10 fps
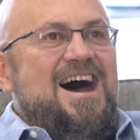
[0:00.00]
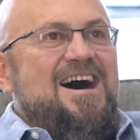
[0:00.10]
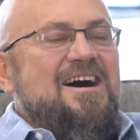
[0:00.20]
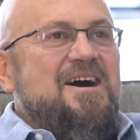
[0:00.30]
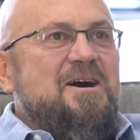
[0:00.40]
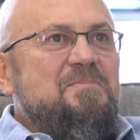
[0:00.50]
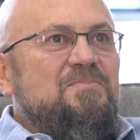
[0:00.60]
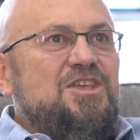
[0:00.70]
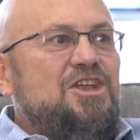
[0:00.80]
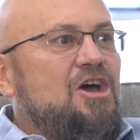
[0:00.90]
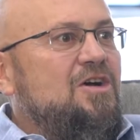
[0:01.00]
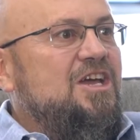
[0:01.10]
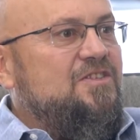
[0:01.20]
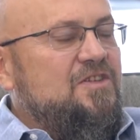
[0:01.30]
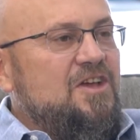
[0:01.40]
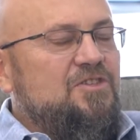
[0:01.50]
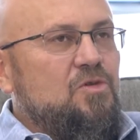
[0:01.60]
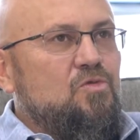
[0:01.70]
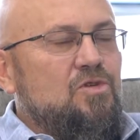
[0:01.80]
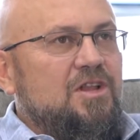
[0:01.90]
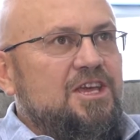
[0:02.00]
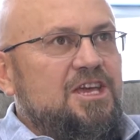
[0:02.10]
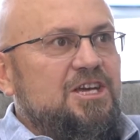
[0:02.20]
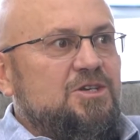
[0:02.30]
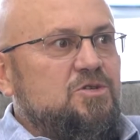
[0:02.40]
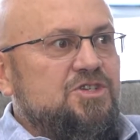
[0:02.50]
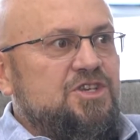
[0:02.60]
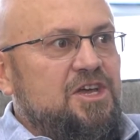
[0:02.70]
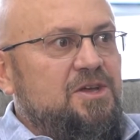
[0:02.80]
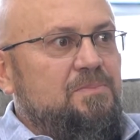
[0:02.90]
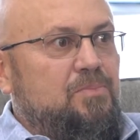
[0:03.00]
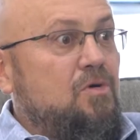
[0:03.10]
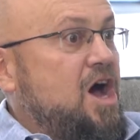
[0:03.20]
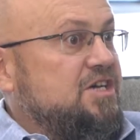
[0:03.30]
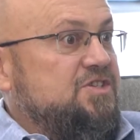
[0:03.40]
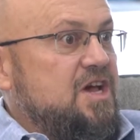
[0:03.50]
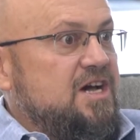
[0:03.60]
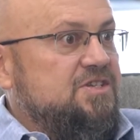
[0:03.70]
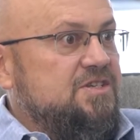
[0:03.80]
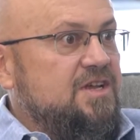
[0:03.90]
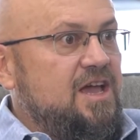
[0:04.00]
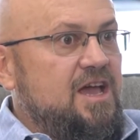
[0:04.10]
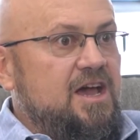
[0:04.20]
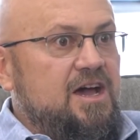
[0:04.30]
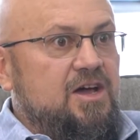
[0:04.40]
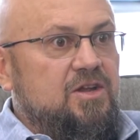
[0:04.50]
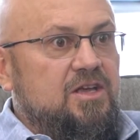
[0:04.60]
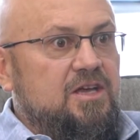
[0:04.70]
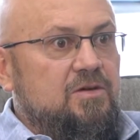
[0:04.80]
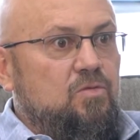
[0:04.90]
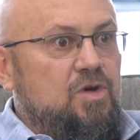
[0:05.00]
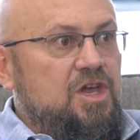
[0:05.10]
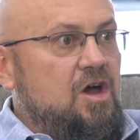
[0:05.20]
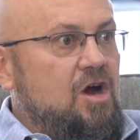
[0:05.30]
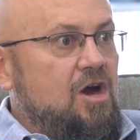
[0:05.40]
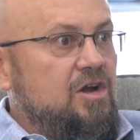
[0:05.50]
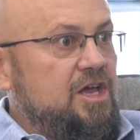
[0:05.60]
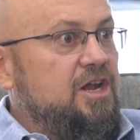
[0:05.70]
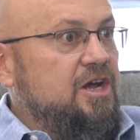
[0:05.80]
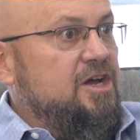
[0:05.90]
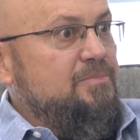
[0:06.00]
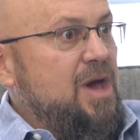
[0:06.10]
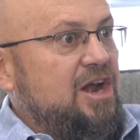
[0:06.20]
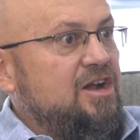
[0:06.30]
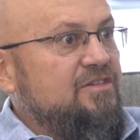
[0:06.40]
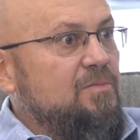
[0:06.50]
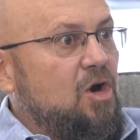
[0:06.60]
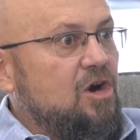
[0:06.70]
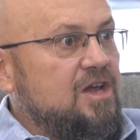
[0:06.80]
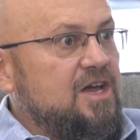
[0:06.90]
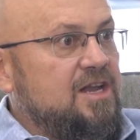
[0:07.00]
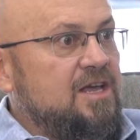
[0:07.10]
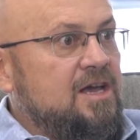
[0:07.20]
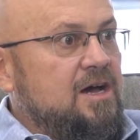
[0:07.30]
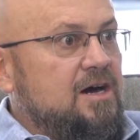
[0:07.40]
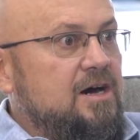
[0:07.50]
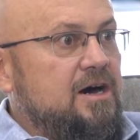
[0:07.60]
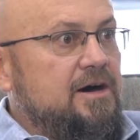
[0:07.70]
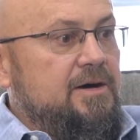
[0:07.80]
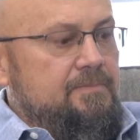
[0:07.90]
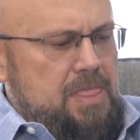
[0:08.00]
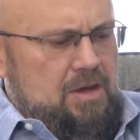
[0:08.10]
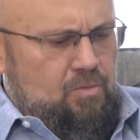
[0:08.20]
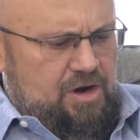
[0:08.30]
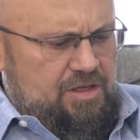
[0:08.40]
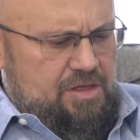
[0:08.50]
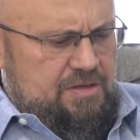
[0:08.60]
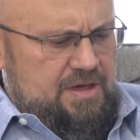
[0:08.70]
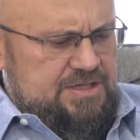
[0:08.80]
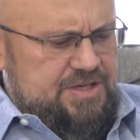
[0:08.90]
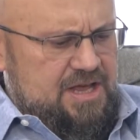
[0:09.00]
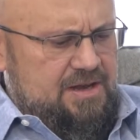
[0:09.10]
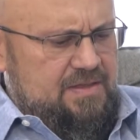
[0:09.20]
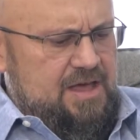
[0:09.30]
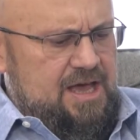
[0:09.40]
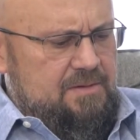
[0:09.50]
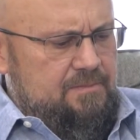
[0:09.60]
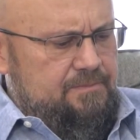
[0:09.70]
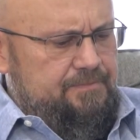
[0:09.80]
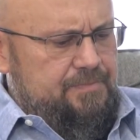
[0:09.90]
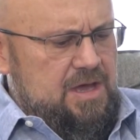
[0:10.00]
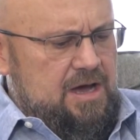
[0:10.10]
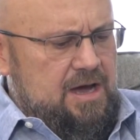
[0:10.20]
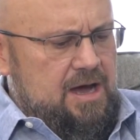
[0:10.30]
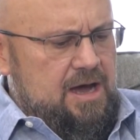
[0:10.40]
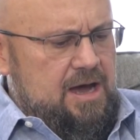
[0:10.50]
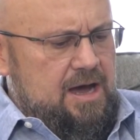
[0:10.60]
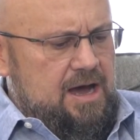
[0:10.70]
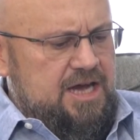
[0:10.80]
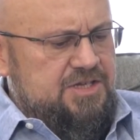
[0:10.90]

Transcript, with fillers: You know, it's a really interesting process, and we are in a competitive market. And one of the things that I